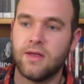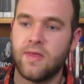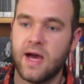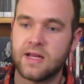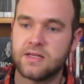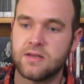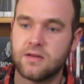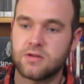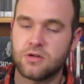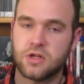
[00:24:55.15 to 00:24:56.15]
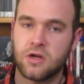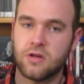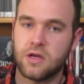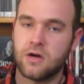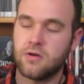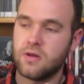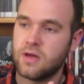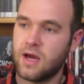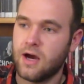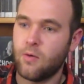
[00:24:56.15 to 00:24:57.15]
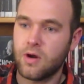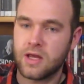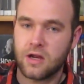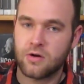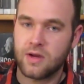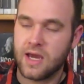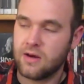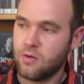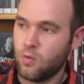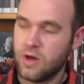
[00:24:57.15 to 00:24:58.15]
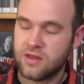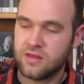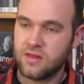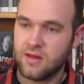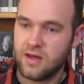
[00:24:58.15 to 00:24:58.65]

that Sergio Leone wanted to create with